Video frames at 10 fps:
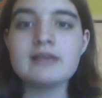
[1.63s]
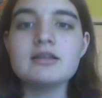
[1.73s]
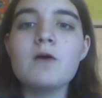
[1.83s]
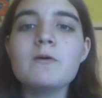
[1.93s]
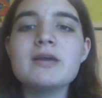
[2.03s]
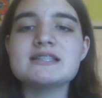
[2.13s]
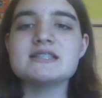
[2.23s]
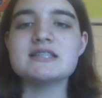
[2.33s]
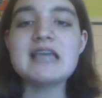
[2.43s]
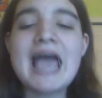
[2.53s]
Hello,
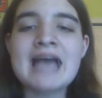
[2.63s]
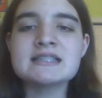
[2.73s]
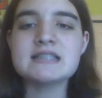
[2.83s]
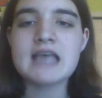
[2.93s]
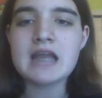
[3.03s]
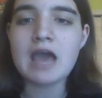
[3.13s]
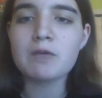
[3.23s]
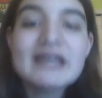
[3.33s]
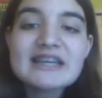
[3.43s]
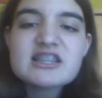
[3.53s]
it's Leah X, and I
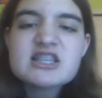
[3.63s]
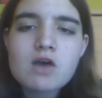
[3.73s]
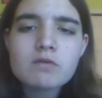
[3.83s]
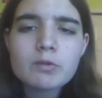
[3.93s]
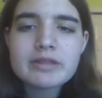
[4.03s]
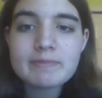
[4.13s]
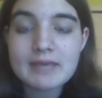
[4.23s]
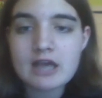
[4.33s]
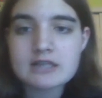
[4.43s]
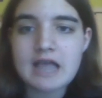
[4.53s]
want to get this over with
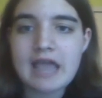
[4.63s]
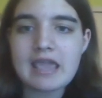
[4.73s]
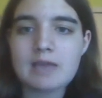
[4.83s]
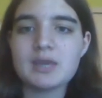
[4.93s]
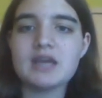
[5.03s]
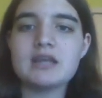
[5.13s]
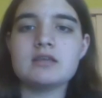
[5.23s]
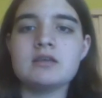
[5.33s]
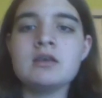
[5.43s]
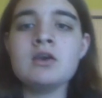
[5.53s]
because I am
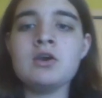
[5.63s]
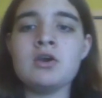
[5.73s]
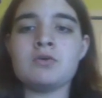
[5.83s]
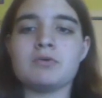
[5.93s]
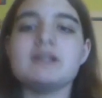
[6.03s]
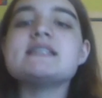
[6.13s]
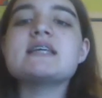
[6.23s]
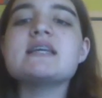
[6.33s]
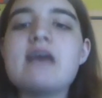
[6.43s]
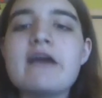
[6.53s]
getting really
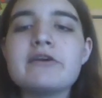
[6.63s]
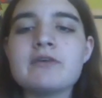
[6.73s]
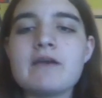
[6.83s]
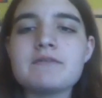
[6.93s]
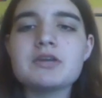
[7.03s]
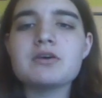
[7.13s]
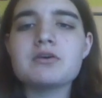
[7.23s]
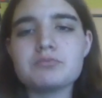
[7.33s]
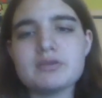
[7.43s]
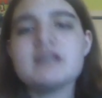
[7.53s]
sick and tired of having
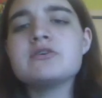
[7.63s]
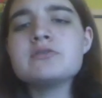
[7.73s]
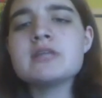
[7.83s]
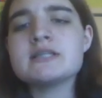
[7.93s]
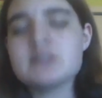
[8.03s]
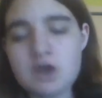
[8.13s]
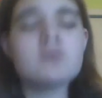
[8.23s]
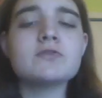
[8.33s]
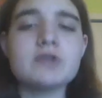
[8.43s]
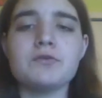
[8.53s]
to redo this
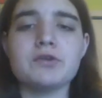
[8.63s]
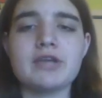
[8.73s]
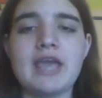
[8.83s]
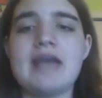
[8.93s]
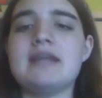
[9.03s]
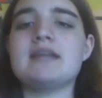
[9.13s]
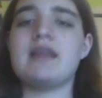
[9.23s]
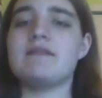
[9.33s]
over and over again.